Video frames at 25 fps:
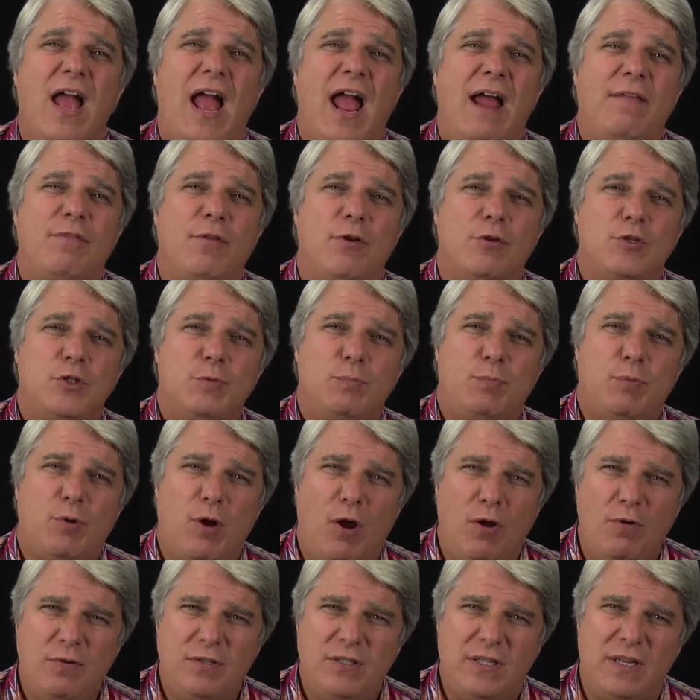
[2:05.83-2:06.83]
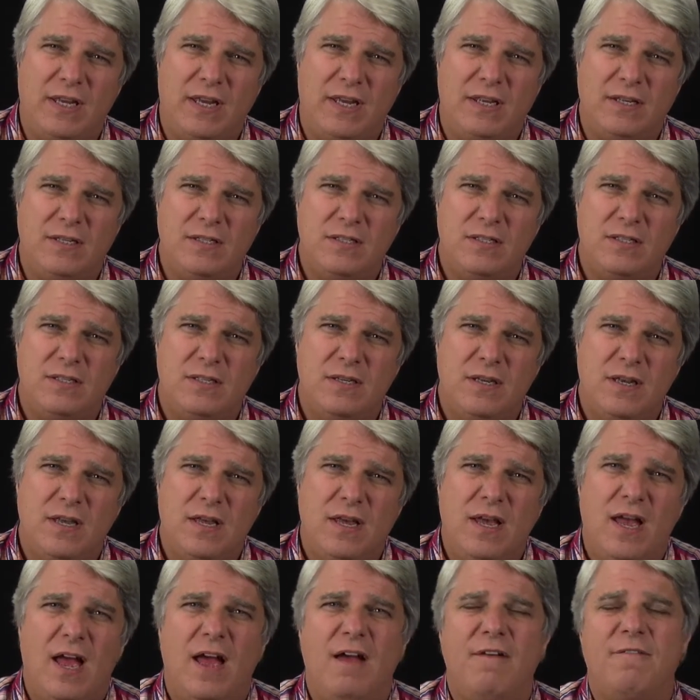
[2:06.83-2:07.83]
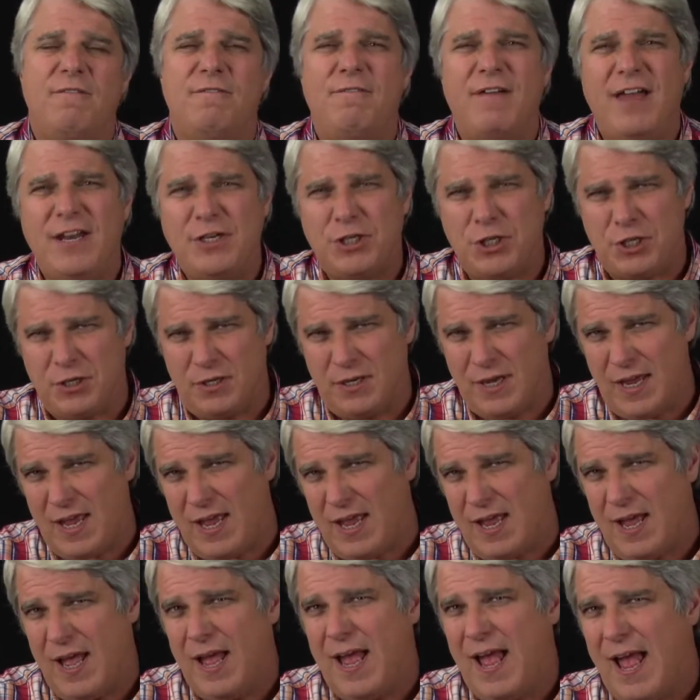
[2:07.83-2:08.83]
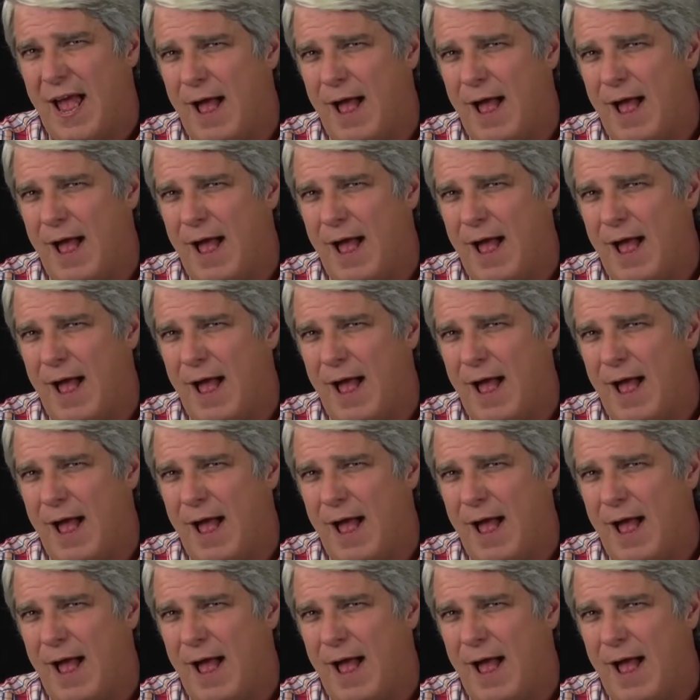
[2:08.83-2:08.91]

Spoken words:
And those proteins eventually